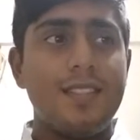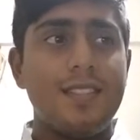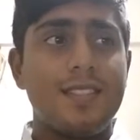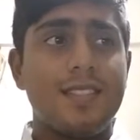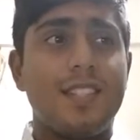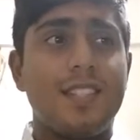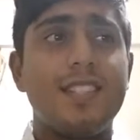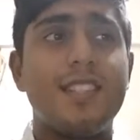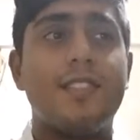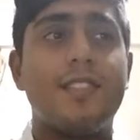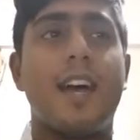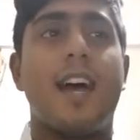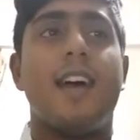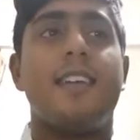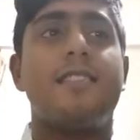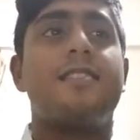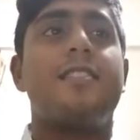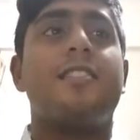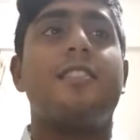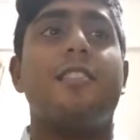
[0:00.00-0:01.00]
This could
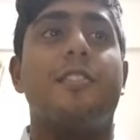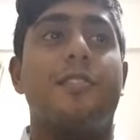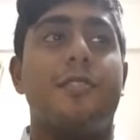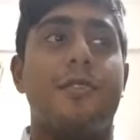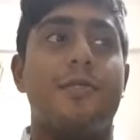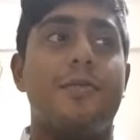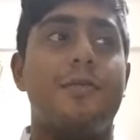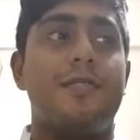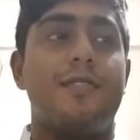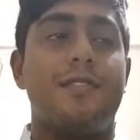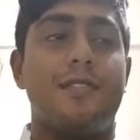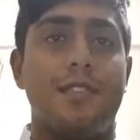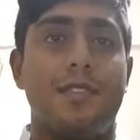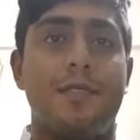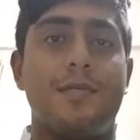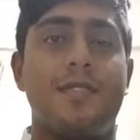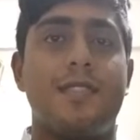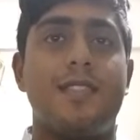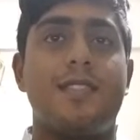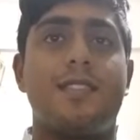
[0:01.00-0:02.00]
drastically
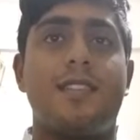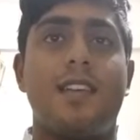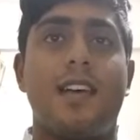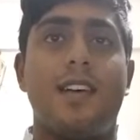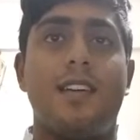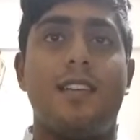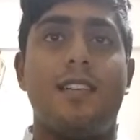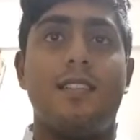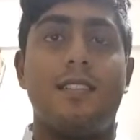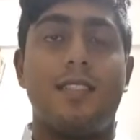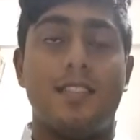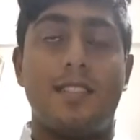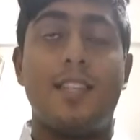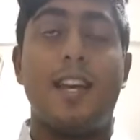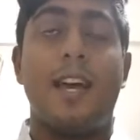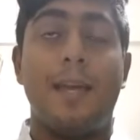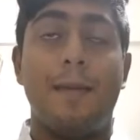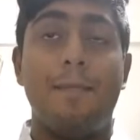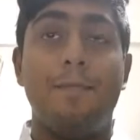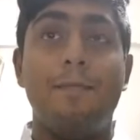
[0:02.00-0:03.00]
reduce the
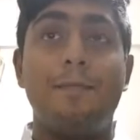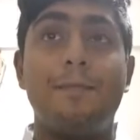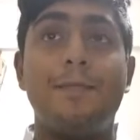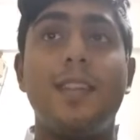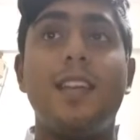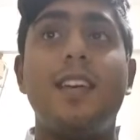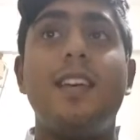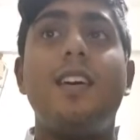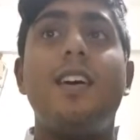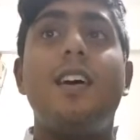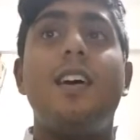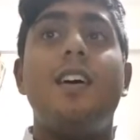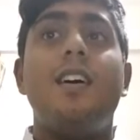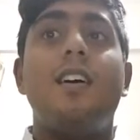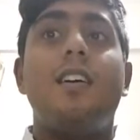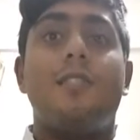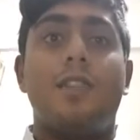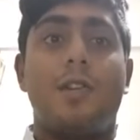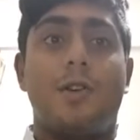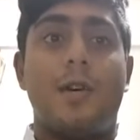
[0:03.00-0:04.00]
time
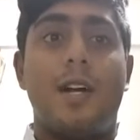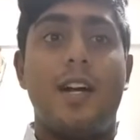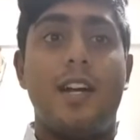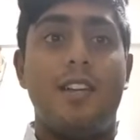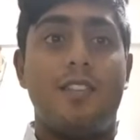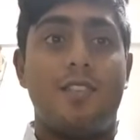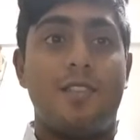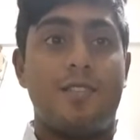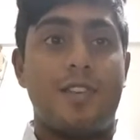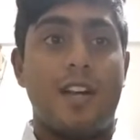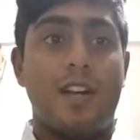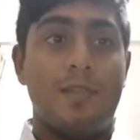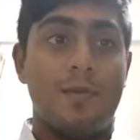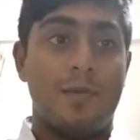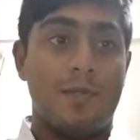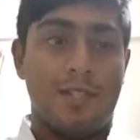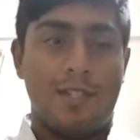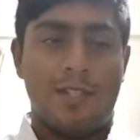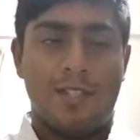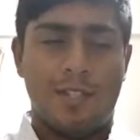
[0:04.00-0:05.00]
required to travel
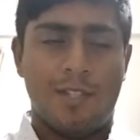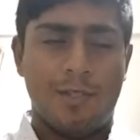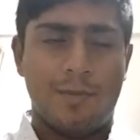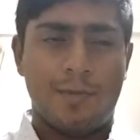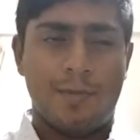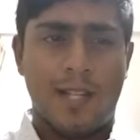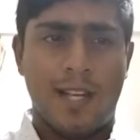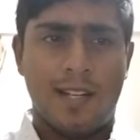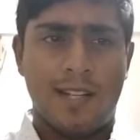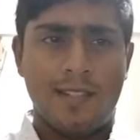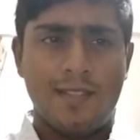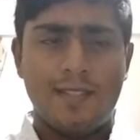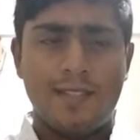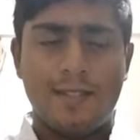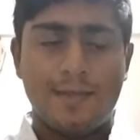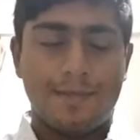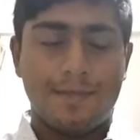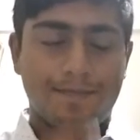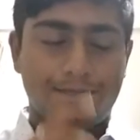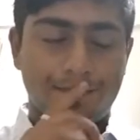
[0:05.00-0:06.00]
between the new
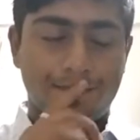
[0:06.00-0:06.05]
planets.